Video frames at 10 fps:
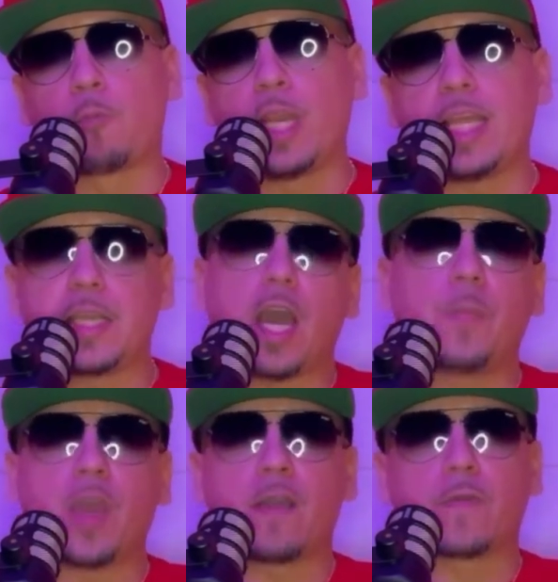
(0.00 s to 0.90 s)
really caught
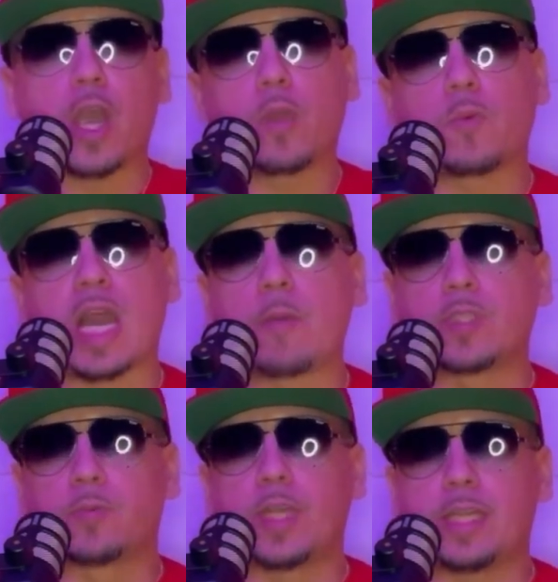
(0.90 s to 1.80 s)
me off guard when I
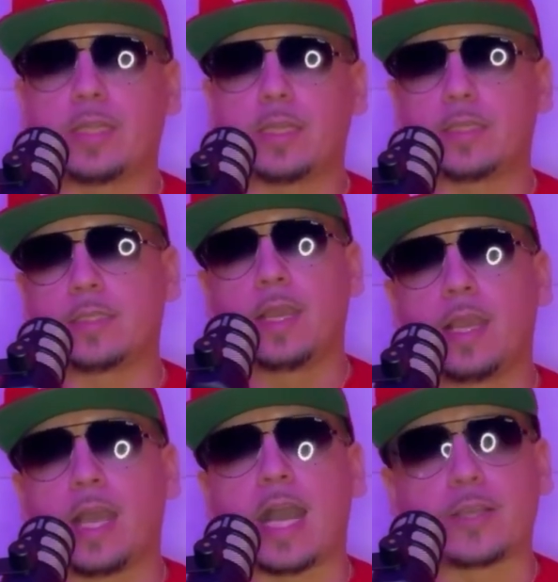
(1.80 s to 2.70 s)
was reading this,
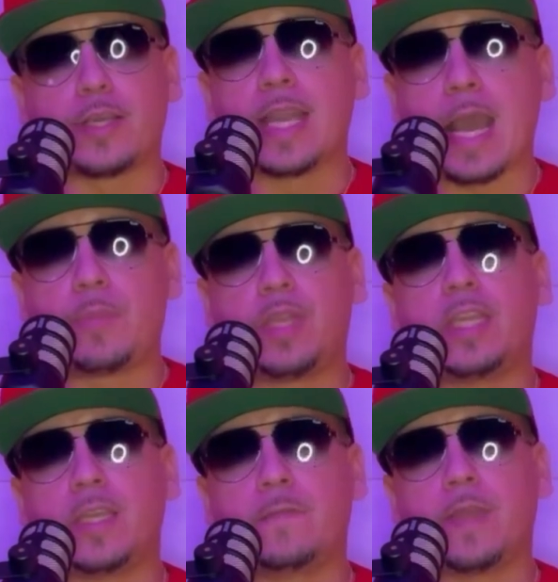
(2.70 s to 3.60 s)
I could not
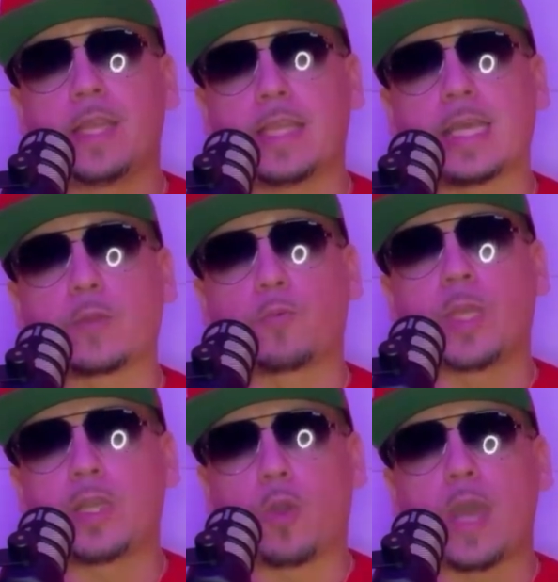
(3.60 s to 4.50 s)
believe that the RICO